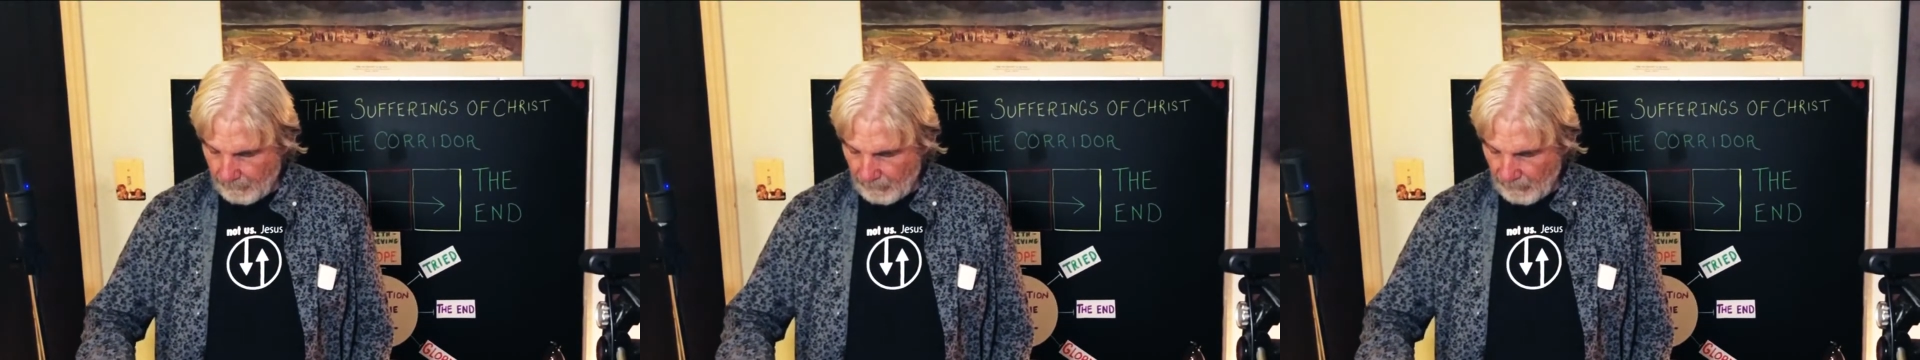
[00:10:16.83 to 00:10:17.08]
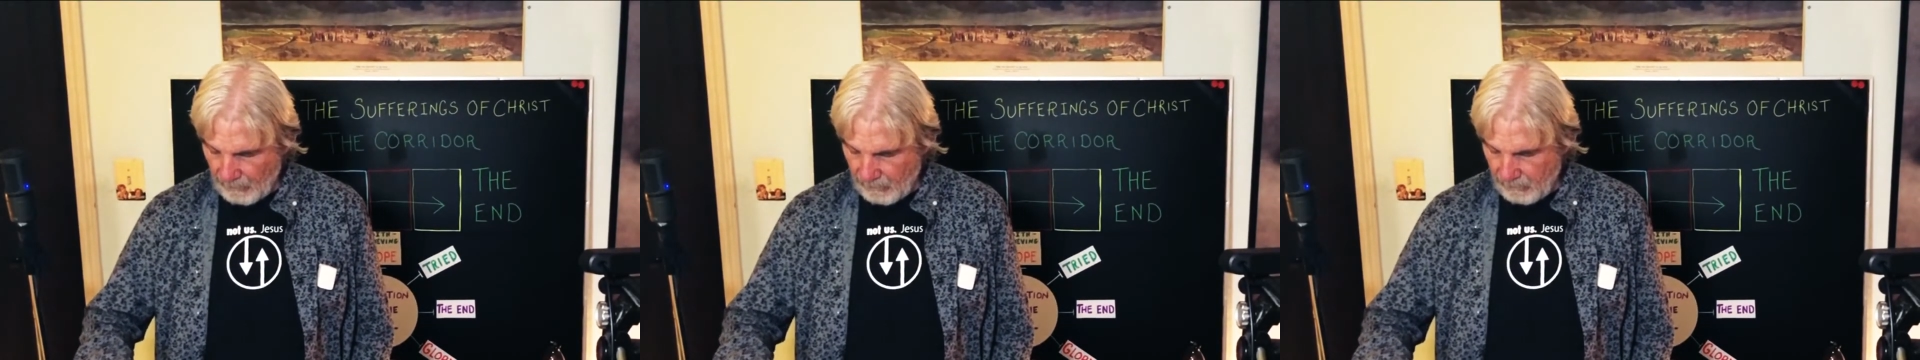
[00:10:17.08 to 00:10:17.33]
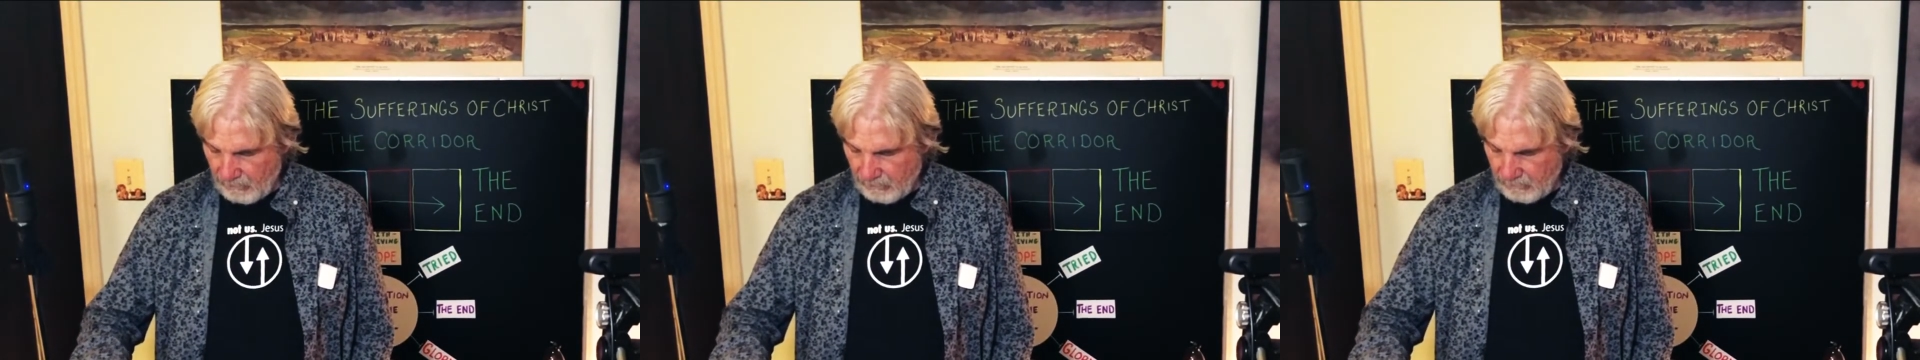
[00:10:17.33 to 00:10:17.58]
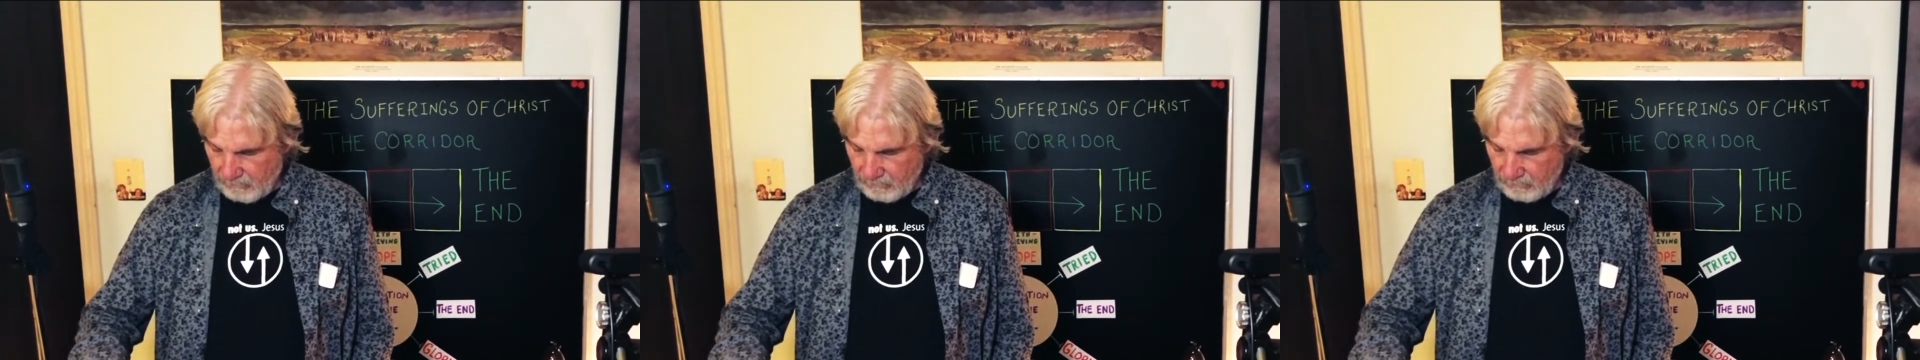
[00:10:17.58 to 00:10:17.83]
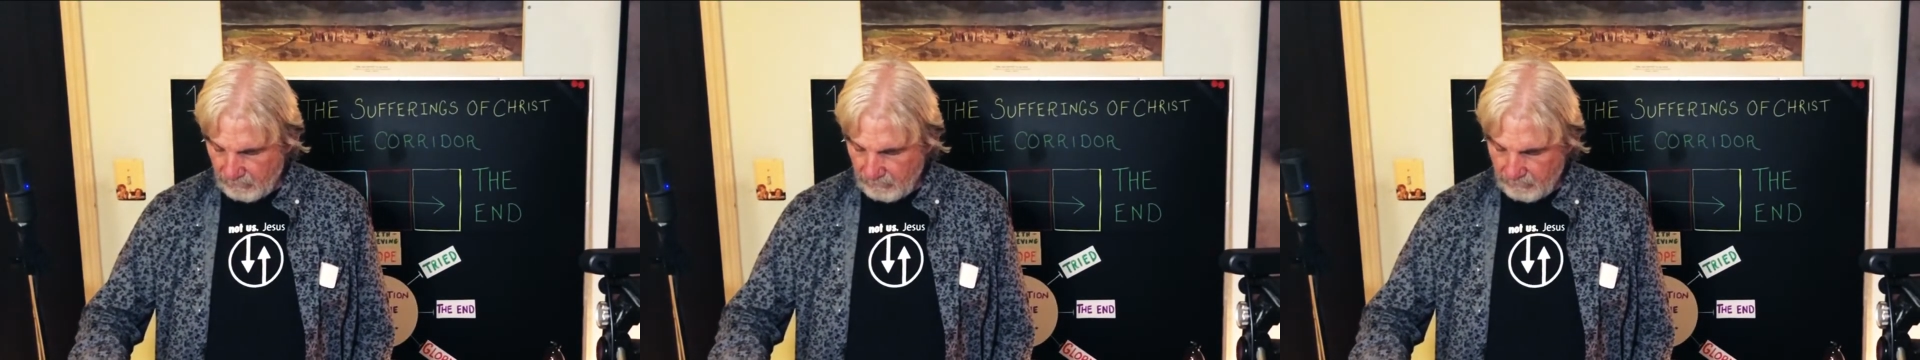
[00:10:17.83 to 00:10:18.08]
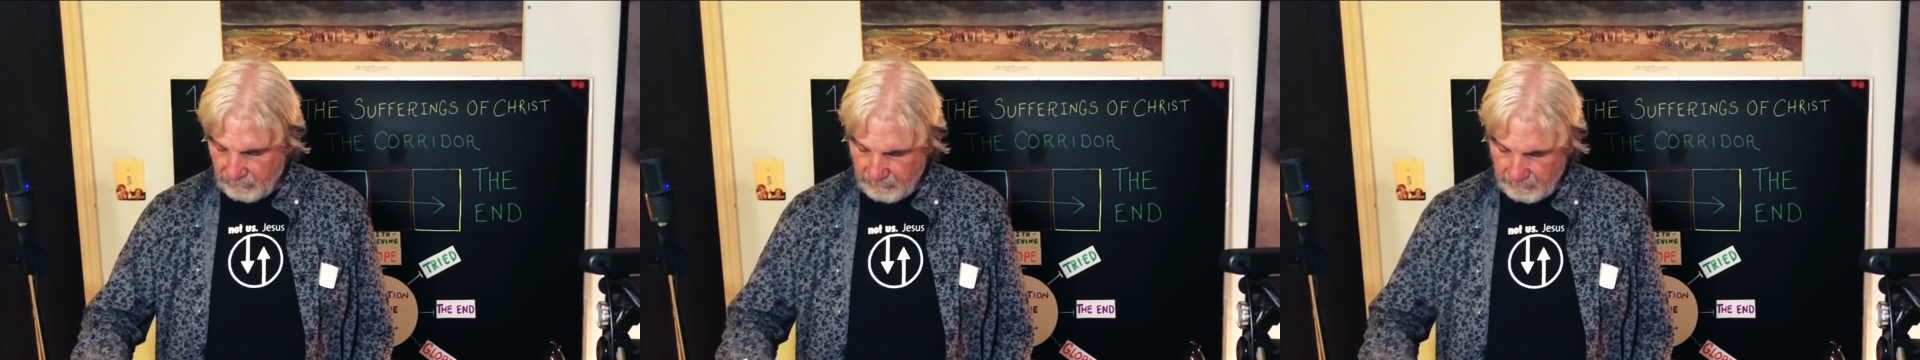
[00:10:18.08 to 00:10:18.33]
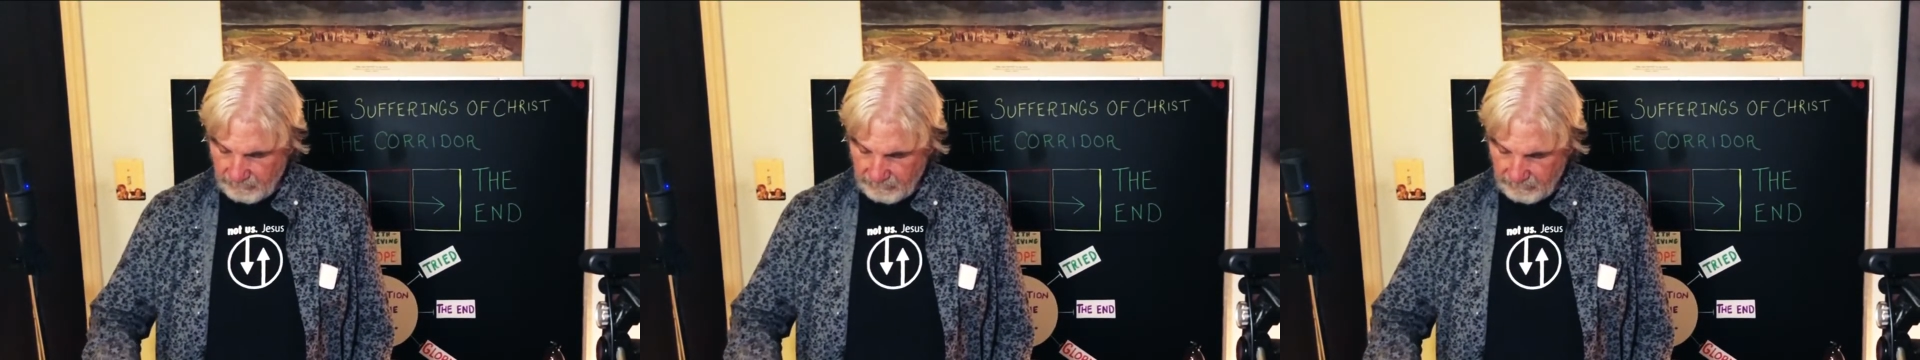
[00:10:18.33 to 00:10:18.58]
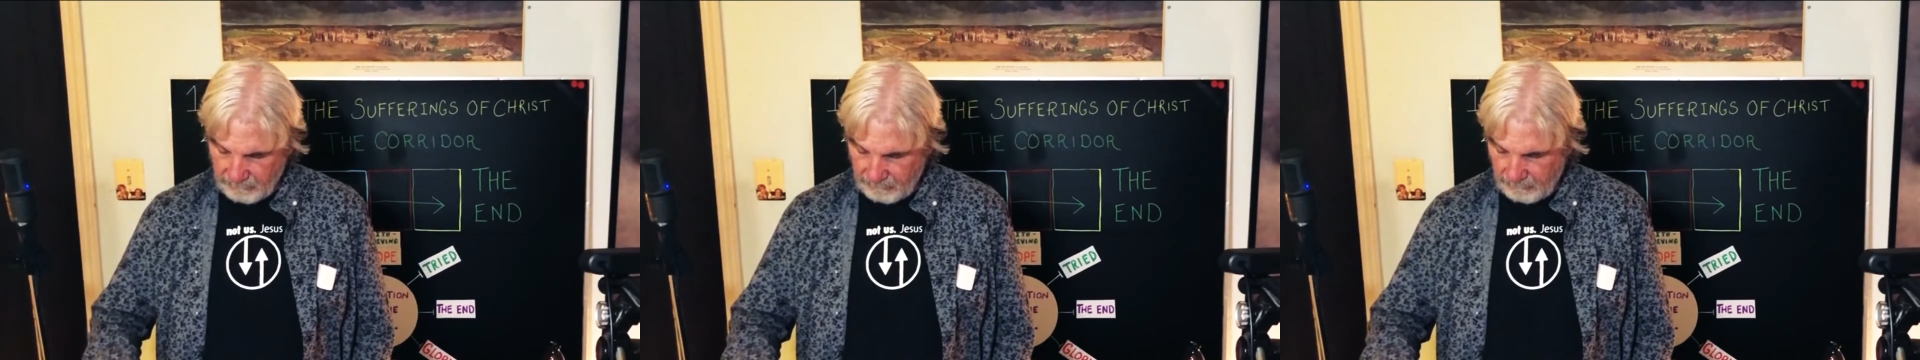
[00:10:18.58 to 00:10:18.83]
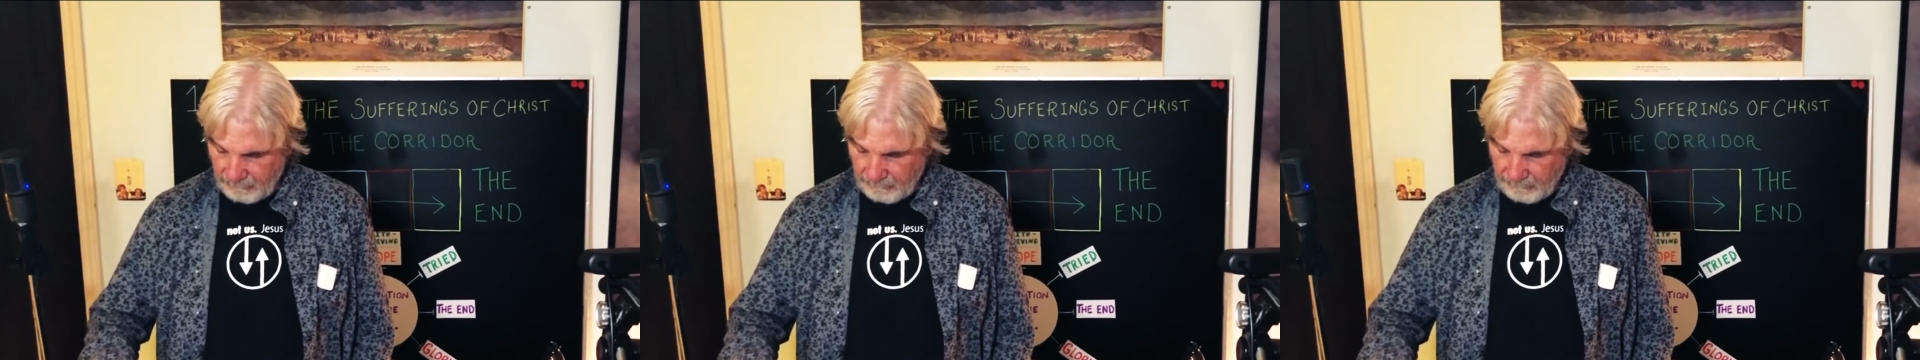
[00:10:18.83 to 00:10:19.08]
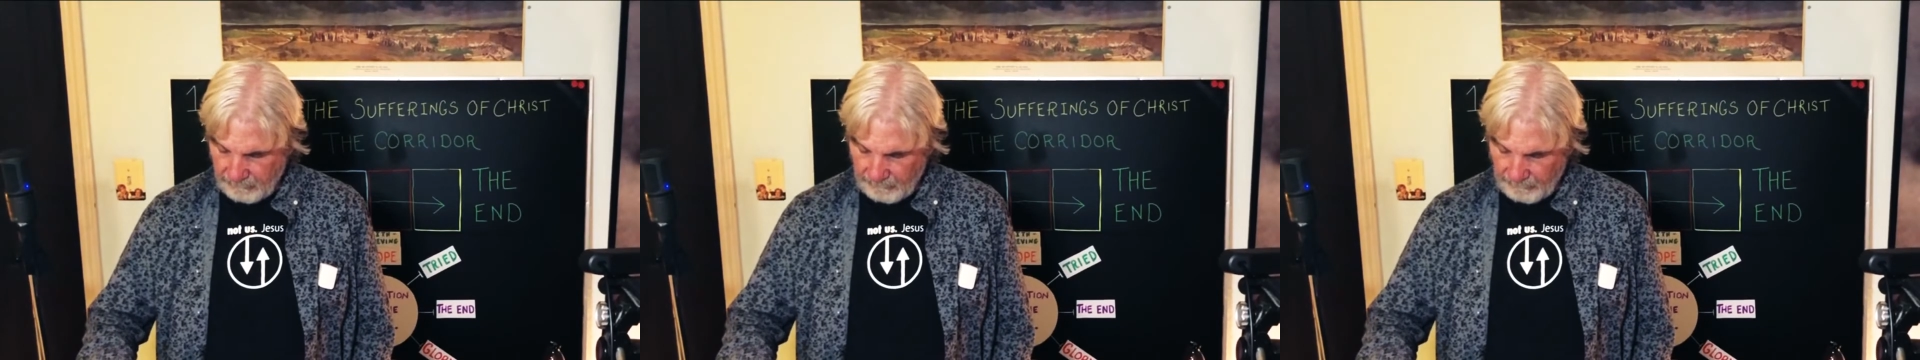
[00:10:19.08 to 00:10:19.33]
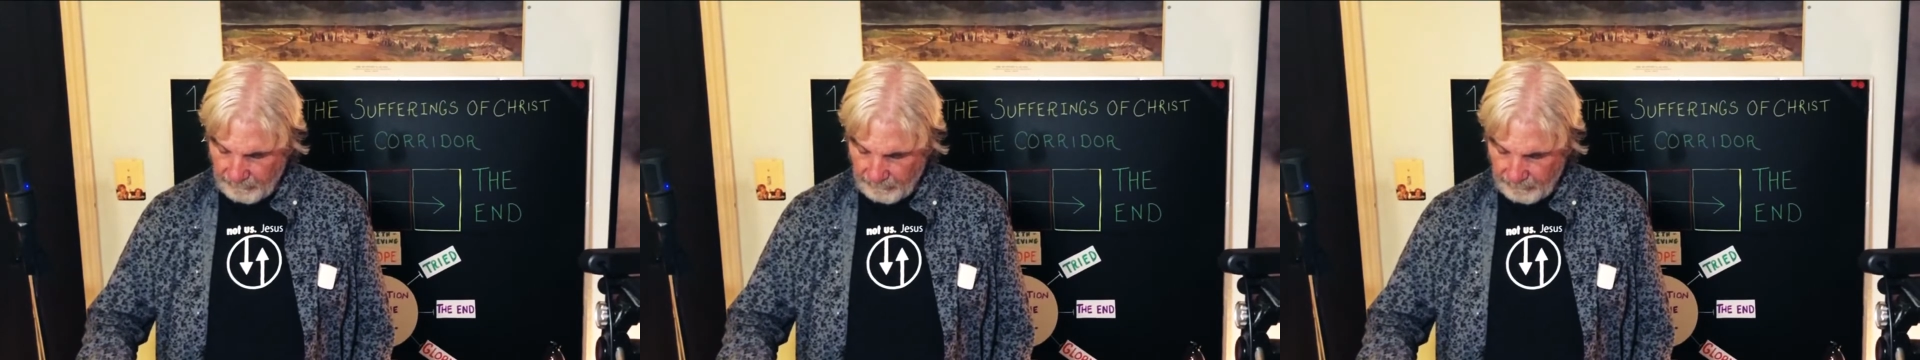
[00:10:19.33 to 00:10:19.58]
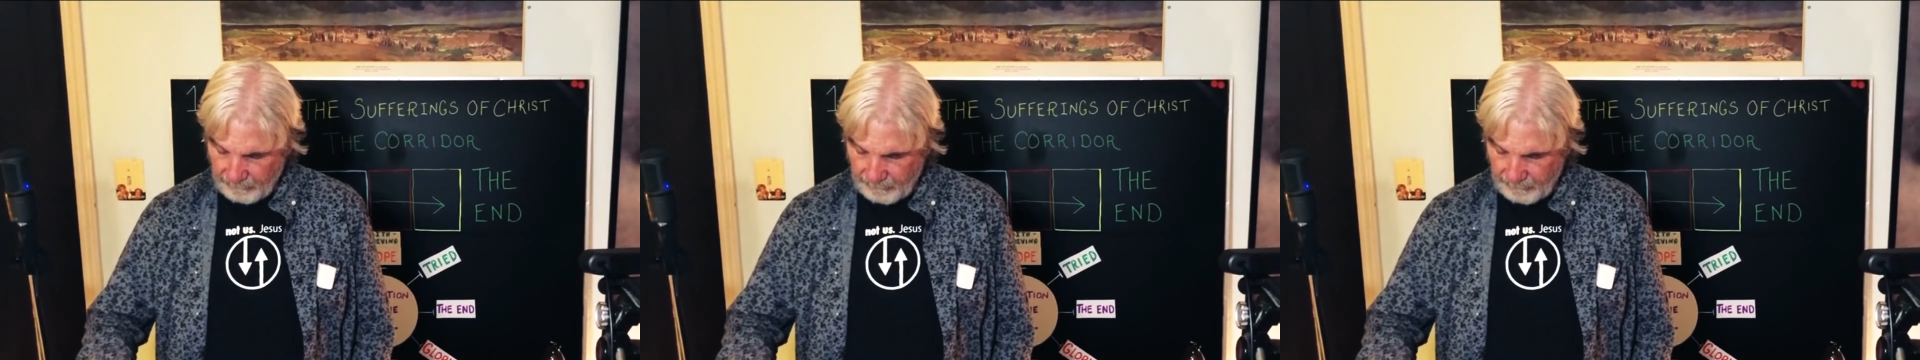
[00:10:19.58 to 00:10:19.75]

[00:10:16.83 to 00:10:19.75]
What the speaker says: [no speech]